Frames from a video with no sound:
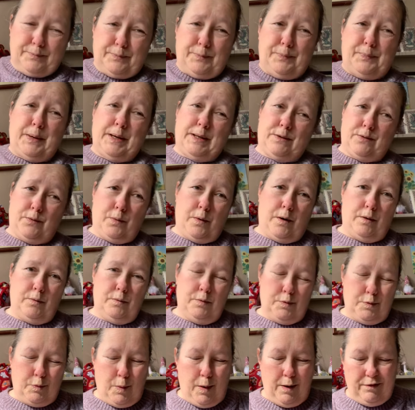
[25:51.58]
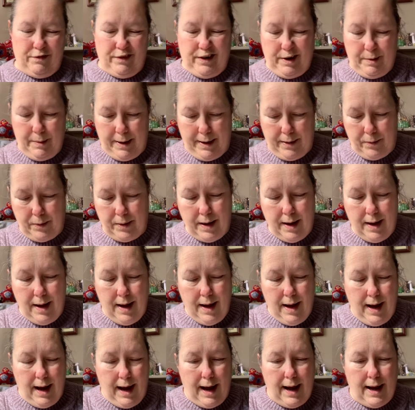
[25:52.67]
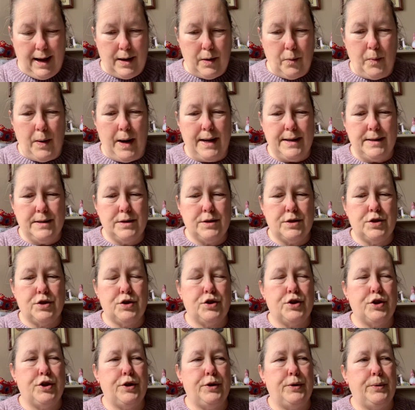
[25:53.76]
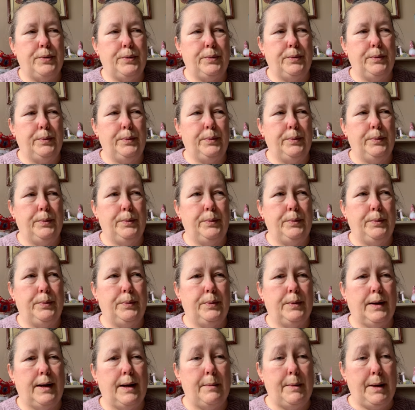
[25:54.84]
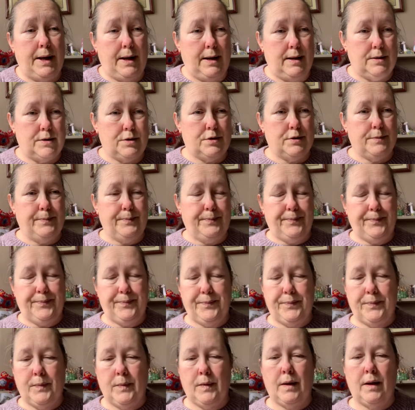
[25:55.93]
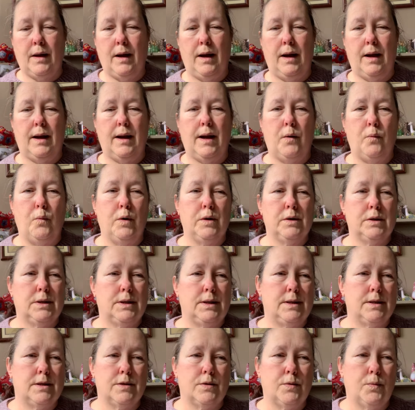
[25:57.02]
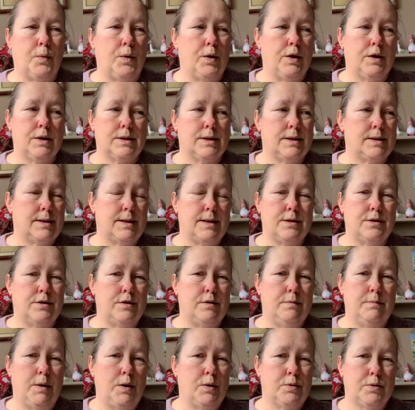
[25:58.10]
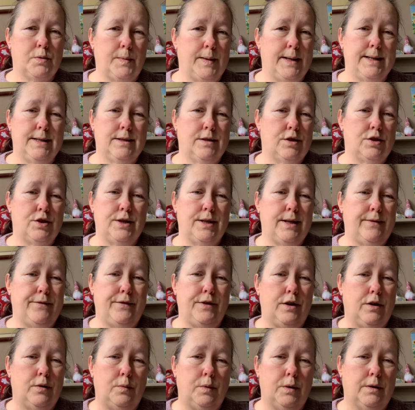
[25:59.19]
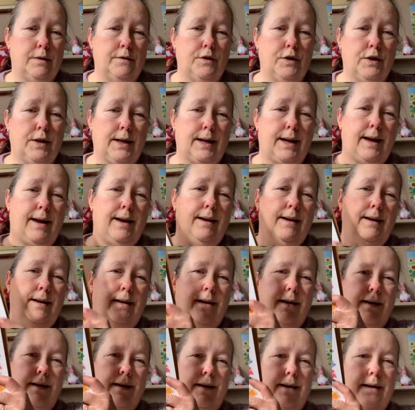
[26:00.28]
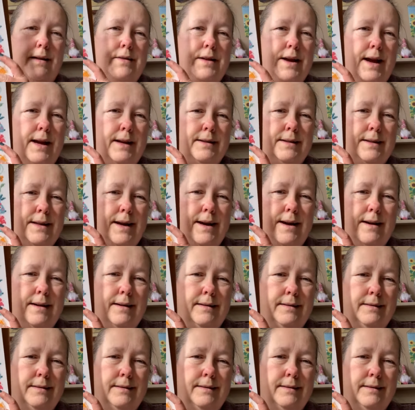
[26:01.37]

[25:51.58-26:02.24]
back to what I was waffling about. I went to get my nails done and I wandered into the works, as I do most weeks, because you never know what they're going to get. And they had that.